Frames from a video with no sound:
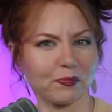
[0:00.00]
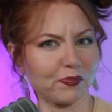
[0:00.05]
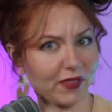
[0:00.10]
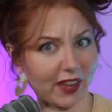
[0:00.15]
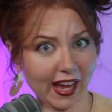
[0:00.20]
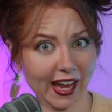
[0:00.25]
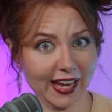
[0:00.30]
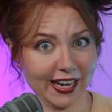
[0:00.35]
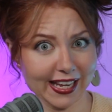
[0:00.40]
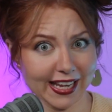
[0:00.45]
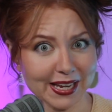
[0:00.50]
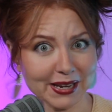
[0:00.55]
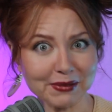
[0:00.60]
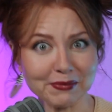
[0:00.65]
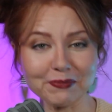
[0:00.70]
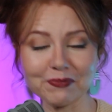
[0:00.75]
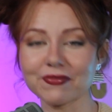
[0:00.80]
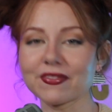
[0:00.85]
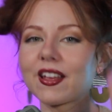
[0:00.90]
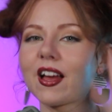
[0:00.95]
Katie?
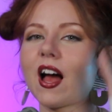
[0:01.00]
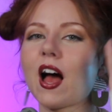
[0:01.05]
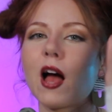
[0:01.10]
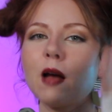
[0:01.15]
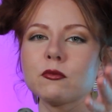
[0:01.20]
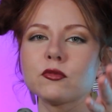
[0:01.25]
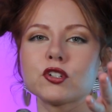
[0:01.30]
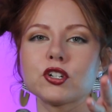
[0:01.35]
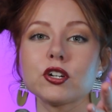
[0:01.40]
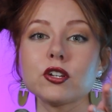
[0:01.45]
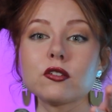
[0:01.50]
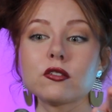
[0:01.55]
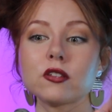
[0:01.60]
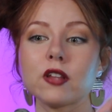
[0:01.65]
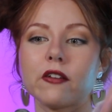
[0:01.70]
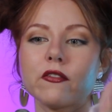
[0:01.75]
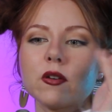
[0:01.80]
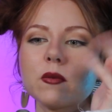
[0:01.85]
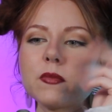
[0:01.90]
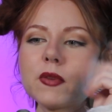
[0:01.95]
I'm sure you'll
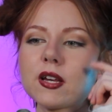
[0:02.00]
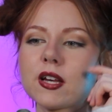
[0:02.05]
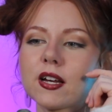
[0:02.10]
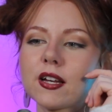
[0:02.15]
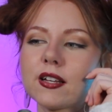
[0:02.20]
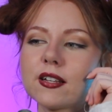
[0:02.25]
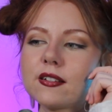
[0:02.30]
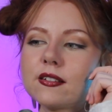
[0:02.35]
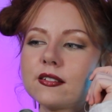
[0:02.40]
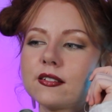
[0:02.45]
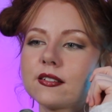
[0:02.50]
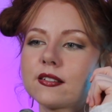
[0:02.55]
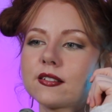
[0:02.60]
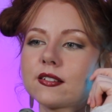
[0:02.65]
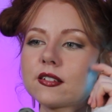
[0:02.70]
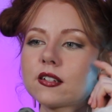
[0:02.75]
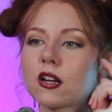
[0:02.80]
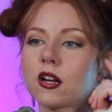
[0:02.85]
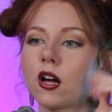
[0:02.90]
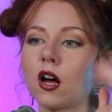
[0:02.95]
love it
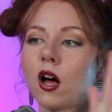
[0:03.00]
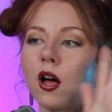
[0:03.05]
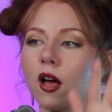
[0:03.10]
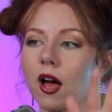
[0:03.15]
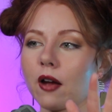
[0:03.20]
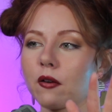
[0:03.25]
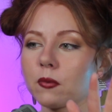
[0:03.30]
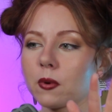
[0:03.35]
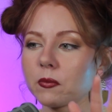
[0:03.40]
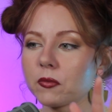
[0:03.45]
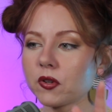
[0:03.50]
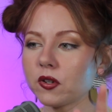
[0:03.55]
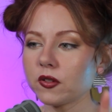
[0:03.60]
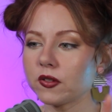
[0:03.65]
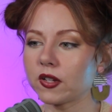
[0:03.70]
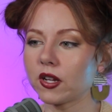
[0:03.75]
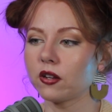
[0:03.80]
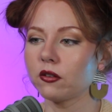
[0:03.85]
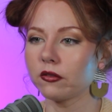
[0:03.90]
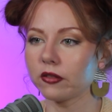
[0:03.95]
because I remember you
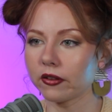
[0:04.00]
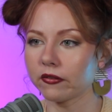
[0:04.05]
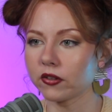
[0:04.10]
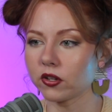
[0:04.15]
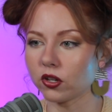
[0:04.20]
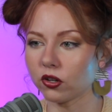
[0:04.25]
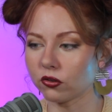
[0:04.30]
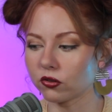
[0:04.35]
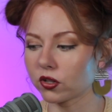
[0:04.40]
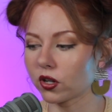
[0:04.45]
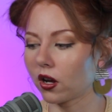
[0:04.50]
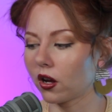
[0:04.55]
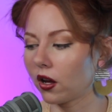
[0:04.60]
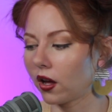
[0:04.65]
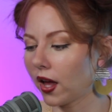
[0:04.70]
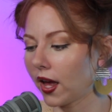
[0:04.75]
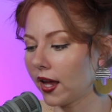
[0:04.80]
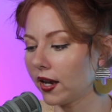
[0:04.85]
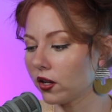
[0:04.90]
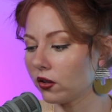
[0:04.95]
said you live in Utah
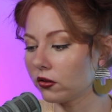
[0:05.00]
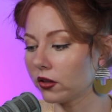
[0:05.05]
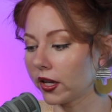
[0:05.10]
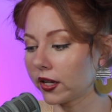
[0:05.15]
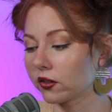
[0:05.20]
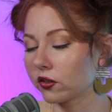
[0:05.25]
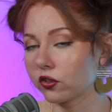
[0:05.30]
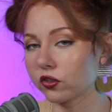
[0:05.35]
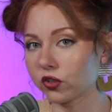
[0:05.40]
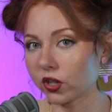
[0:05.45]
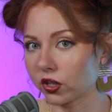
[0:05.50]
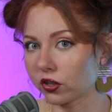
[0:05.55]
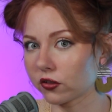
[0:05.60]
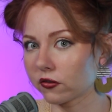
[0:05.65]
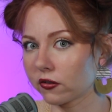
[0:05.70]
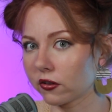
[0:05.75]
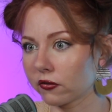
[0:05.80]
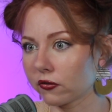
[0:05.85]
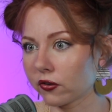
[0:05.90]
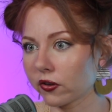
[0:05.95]
and you liked
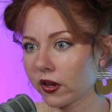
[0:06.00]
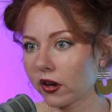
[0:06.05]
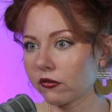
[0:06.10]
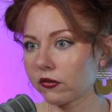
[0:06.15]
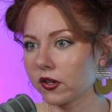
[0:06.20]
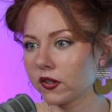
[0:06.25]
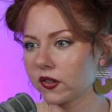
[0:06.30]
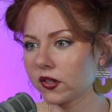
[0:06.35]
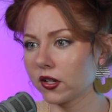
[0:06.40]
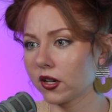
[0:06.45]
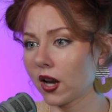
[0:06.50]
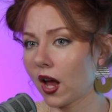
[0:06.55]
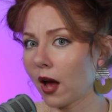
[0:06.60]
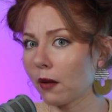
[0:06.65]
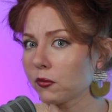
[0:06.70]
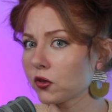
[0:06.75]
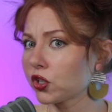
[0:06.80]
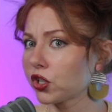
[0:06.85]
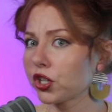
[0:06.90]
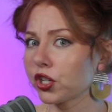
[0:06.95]
Strangerville for that reason.
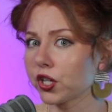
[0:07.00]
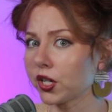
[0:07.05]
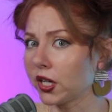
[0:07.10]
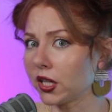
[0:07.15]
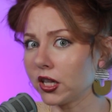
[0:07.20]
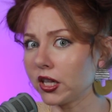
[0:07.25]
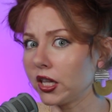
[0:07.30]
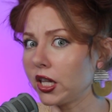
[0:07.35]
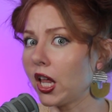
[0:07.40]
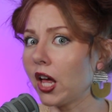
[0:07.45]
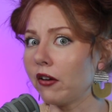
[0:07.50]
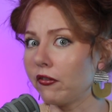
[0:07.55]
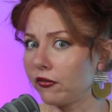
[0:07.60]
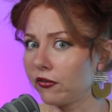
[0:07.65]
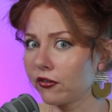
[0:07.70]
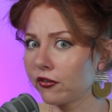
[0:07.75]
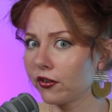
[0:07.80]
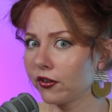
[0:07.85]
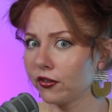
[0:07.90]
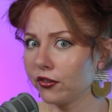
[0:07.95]
I'm sure you're gonna love
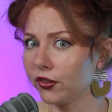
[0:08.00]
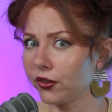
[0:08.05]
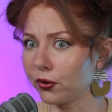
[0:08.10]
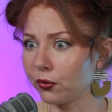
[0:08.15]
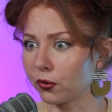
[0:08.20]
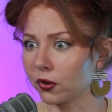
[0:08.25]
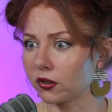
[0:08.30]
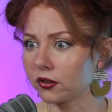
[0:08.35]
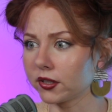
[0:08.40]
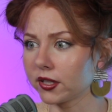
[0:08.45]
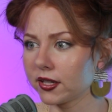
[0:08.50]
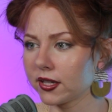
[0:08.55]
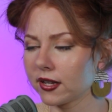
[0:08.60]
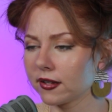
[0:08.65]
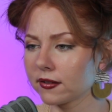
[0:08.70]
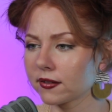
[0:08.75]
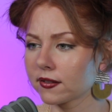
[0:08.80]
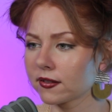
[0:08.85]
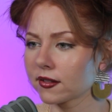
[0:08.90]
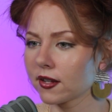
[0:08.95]
the world in
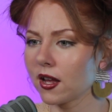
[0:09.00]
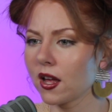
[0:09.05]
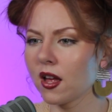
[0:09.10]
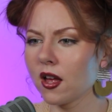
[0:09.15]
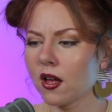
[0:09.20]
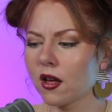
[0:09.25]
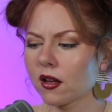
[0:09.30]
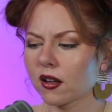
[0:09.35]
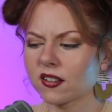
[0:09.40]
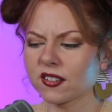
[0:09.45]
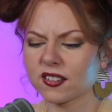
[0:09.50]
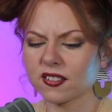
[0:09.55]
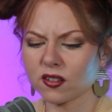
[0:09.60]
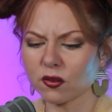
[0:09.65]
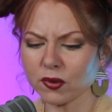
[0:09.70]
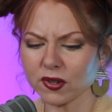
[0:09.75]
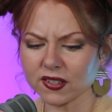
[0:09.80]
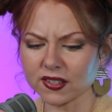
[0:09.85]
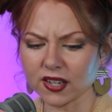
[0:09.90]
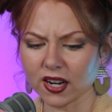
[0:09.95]
this because it's
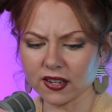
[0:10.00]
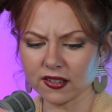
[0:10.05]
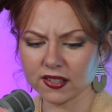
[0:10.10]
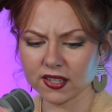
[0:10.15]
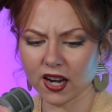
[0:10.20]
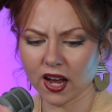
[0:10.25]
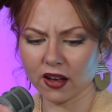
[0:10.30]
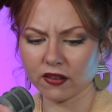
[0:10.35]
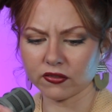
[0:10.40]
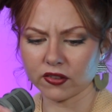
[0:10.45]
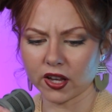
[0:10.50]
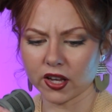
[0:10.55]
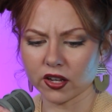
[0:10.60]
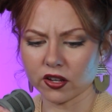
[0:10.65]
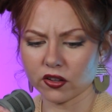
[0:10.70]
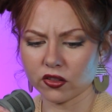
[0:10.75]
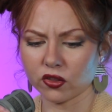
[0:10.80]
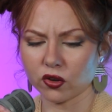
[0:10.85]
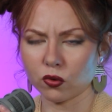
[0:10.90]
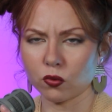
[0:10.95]
always nice to have
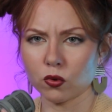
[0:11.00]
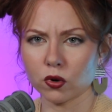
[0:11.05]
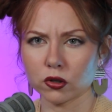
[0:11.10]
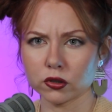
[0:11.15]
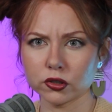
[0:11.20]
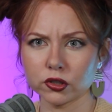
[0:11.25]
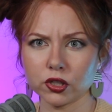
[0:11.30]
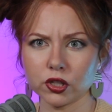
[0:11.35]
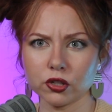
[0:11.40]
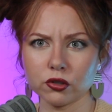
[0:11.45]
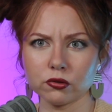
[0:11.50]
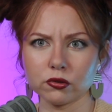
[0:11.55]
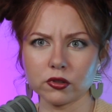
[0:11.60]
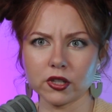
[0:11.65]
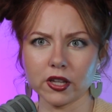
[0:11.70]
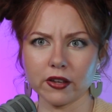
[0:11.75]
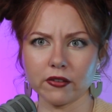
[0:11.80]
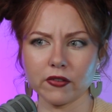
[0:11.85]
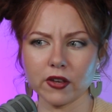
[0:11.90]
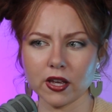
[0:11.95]
like the world you
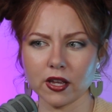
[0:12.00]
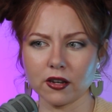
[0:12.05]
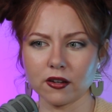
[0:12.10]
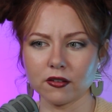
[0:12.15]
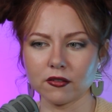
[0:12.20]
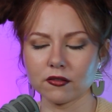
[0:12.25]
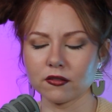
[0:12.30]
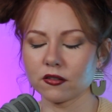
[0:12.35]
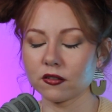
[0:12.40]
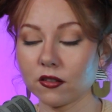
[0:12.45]
live in,